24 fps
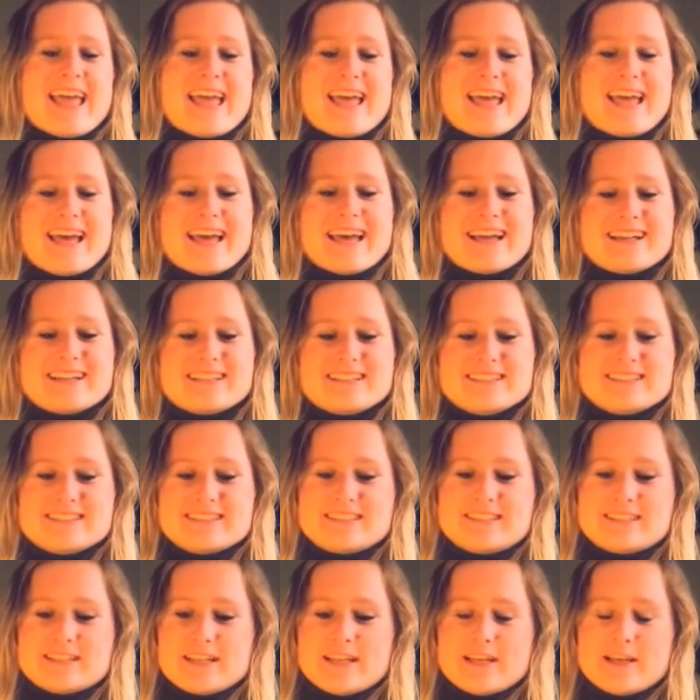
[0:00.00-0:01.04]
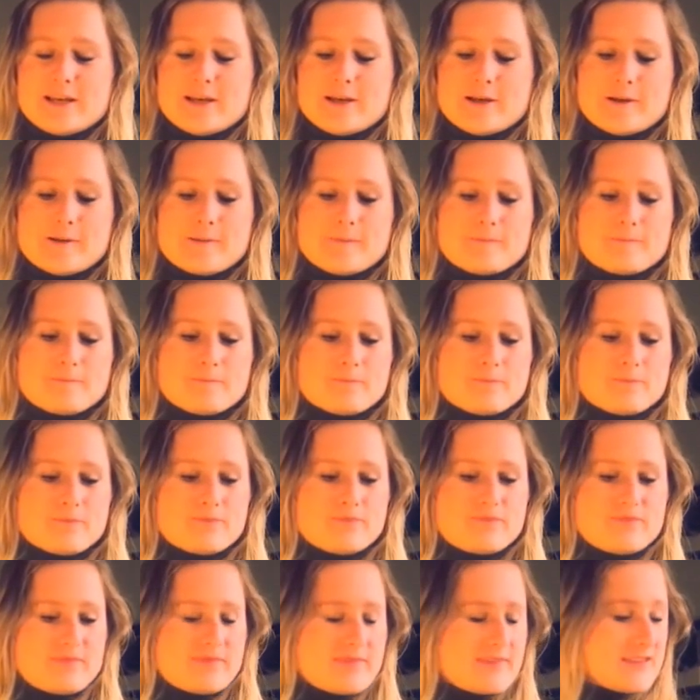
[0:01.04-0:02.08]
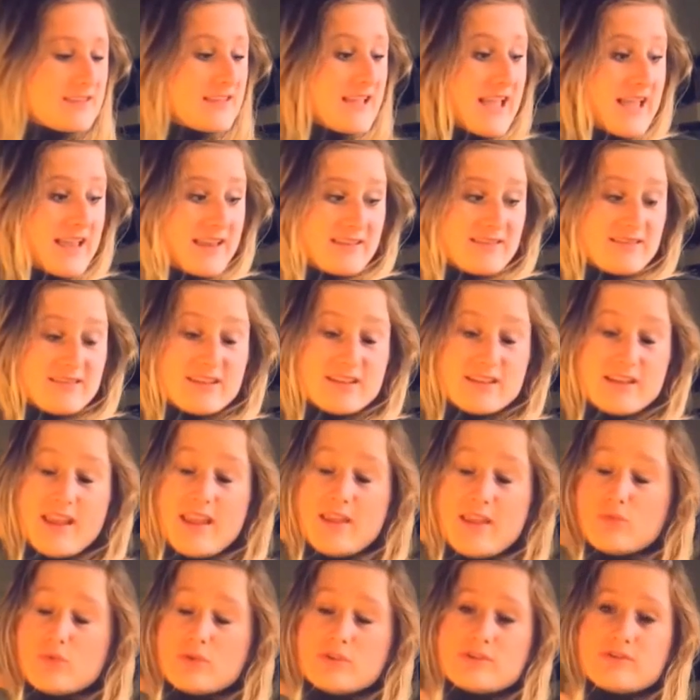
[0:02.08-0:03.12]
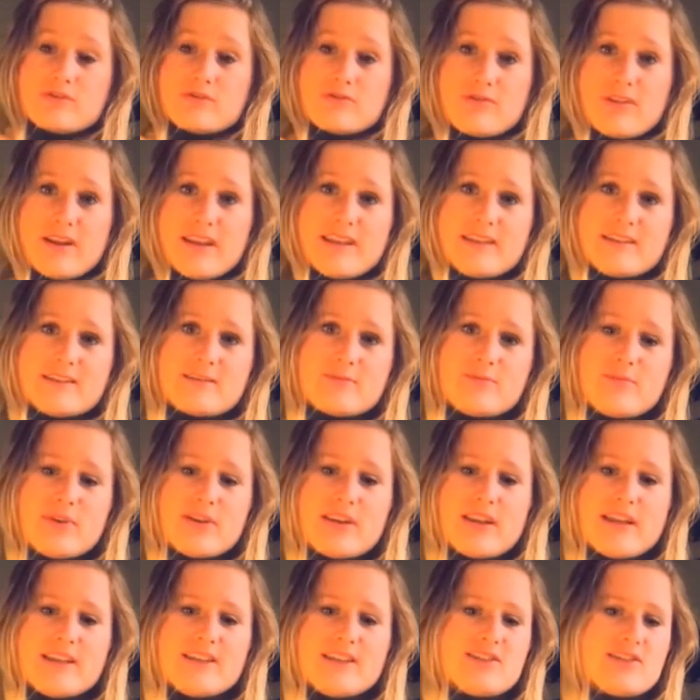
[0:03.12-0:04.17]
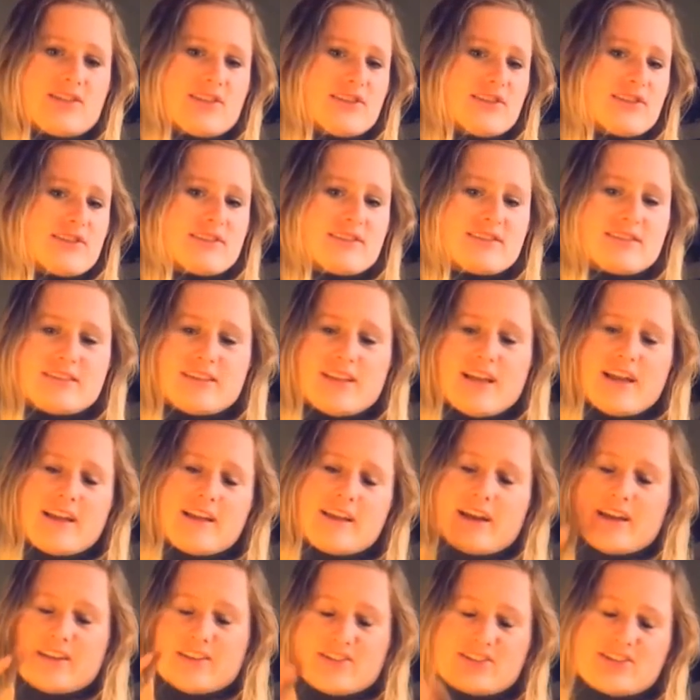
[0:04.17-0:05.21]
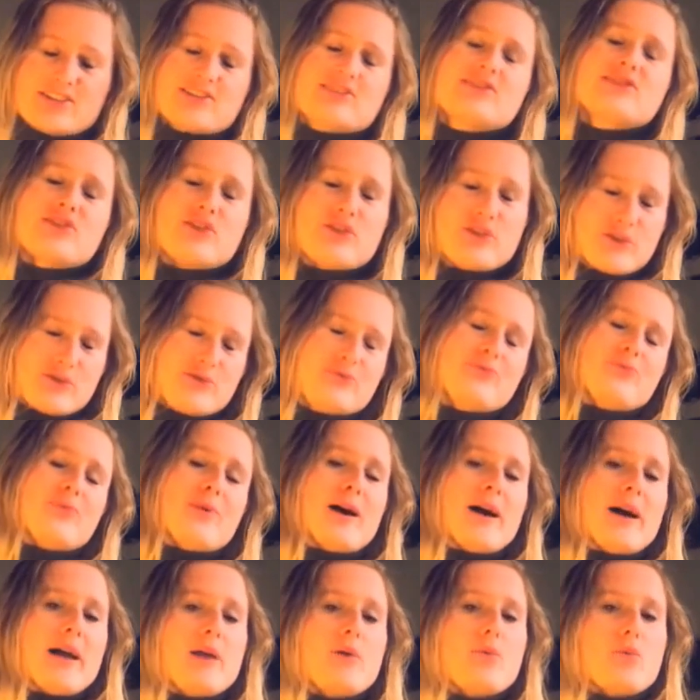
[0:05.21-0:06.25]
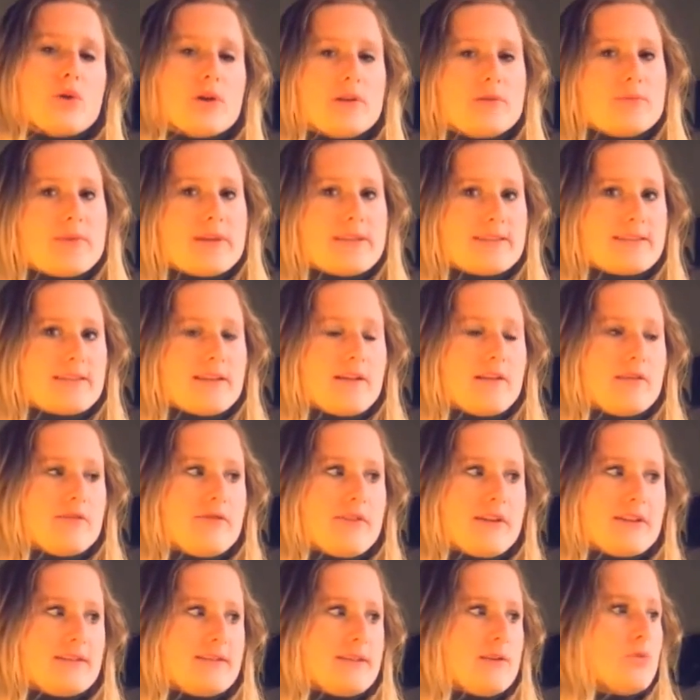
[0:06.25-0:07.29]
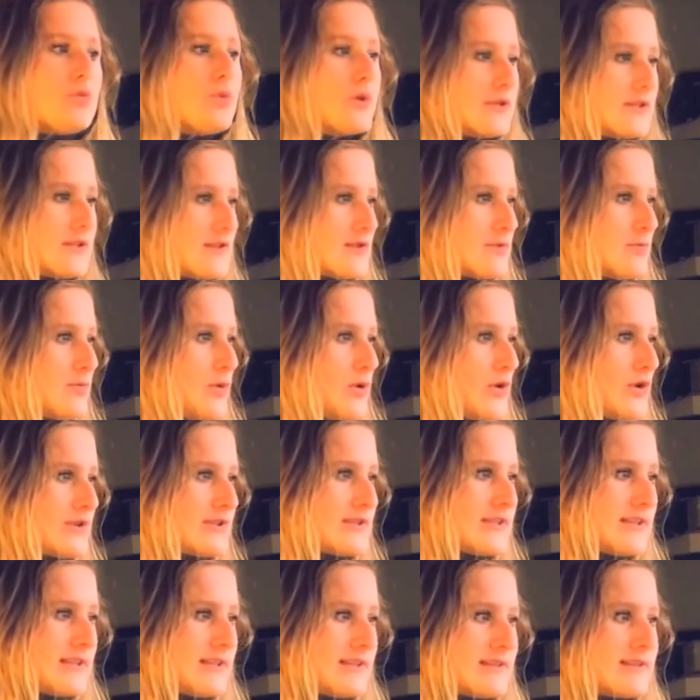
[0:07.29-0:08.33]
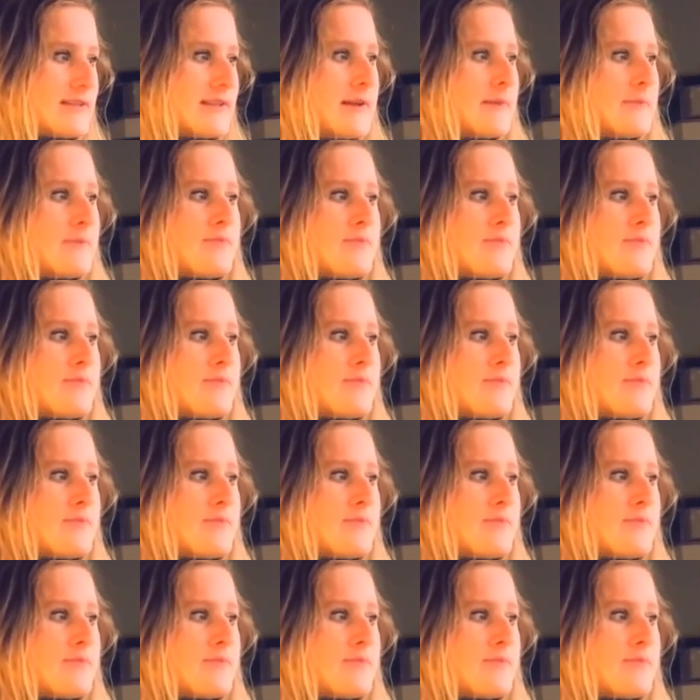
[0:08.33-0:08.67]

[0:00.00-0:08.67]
And it was great, but I just couldn't buy one myself. I didn't want to support it,